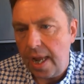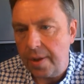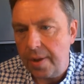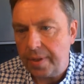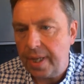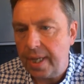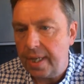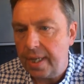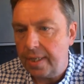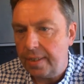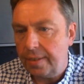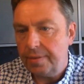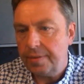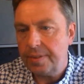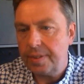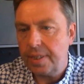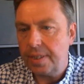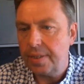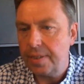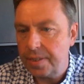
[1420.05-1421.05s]
Okay,
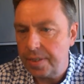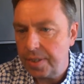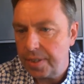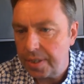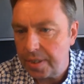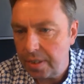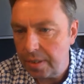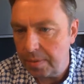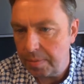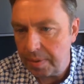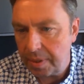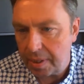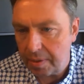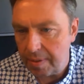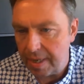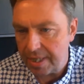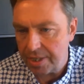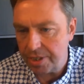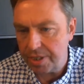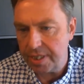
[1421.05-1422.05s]
so there's another couple of
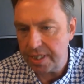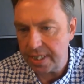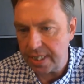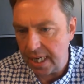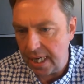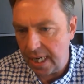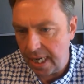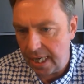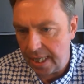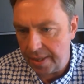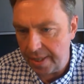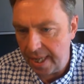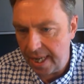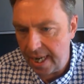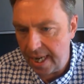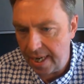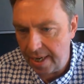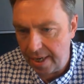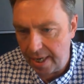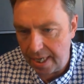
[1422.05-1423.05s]
questions in
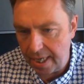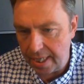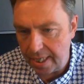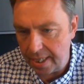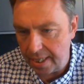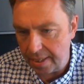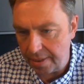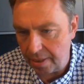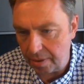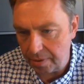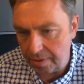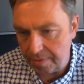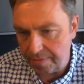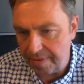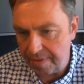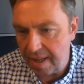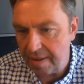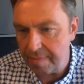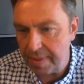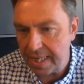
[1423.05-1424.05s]
there. Only
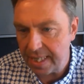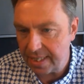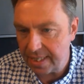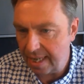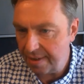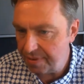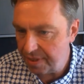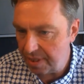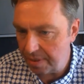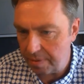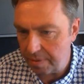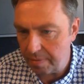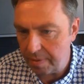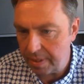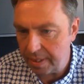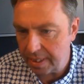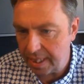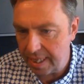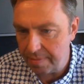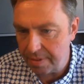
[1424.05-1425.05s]
5 minutes left, so we
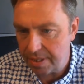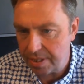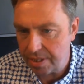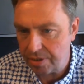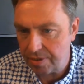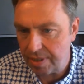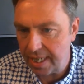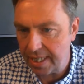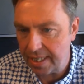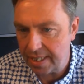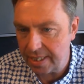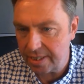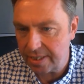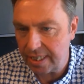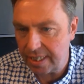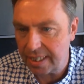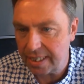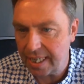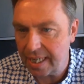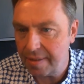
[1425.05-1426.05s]
will keep to try
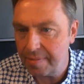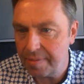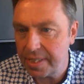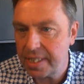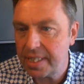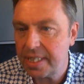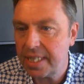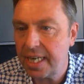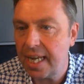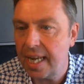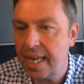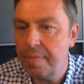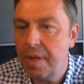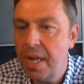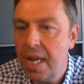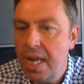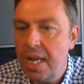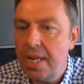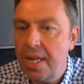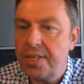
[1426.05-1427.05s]
and get them to time.
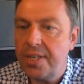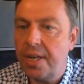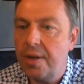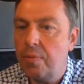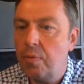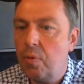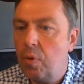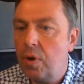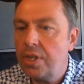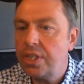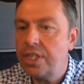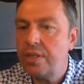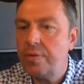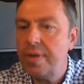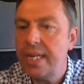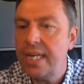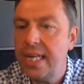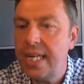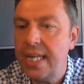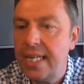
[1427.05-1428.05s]
So what do
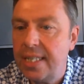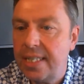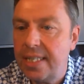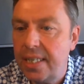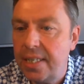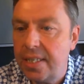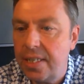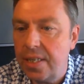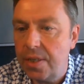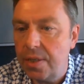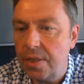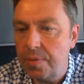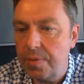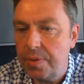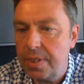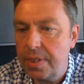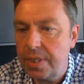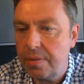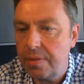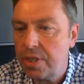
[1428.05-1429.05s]
we need to do?
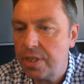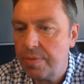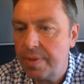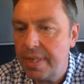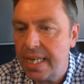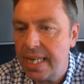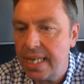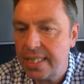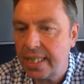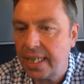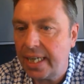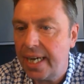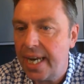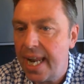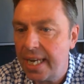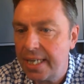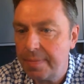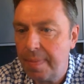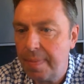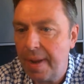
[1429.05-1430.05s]
What do we need to
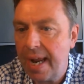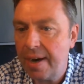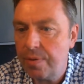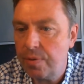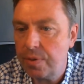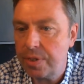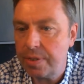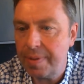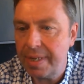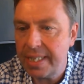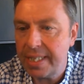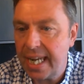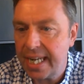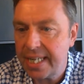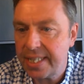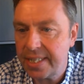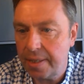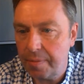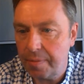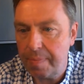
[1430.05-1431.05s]
connect Power Automate
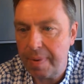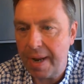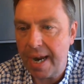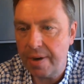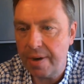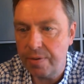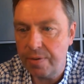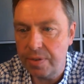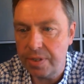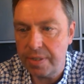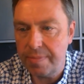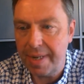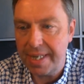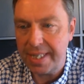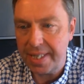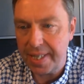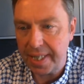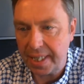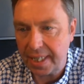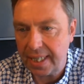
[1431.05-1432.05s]
Desktop with Power
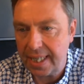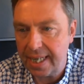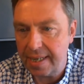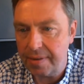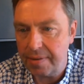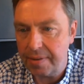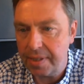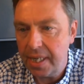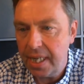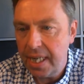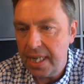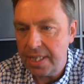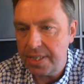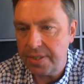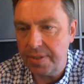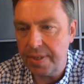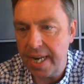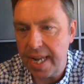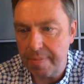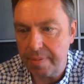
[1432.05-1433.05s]
Automate in the cloud to
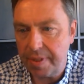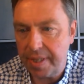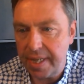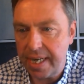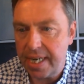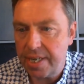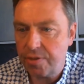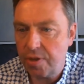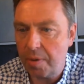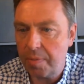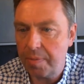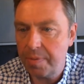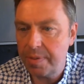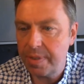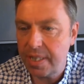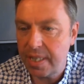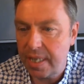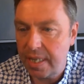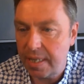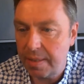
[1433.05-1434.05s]
enable the
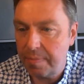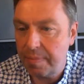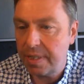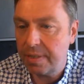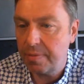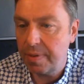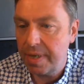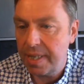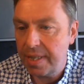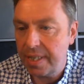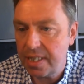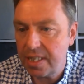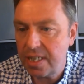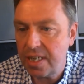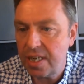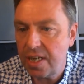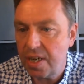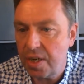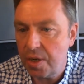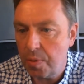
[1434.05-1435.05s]
interoperability between the
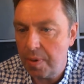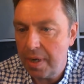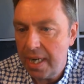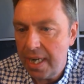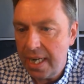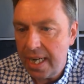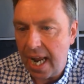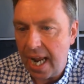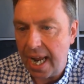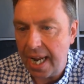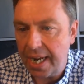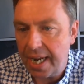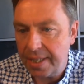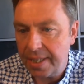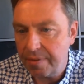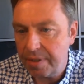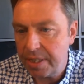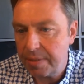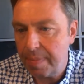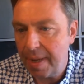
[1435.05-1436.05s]
two and the
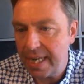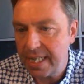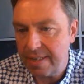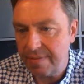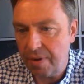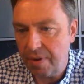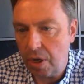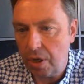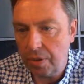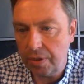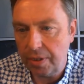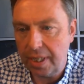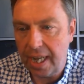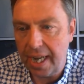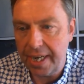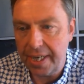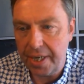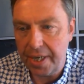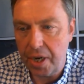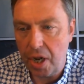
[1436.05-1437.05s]
respective
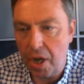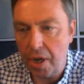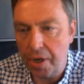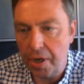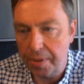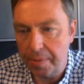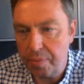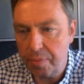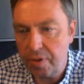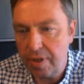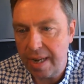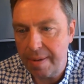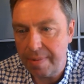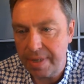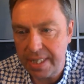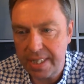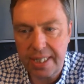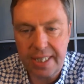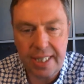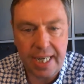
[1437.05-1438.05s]
online and
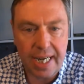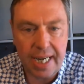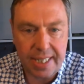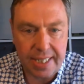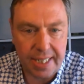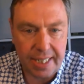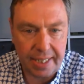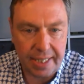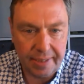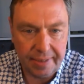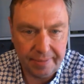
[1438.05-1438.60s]
on-premise data?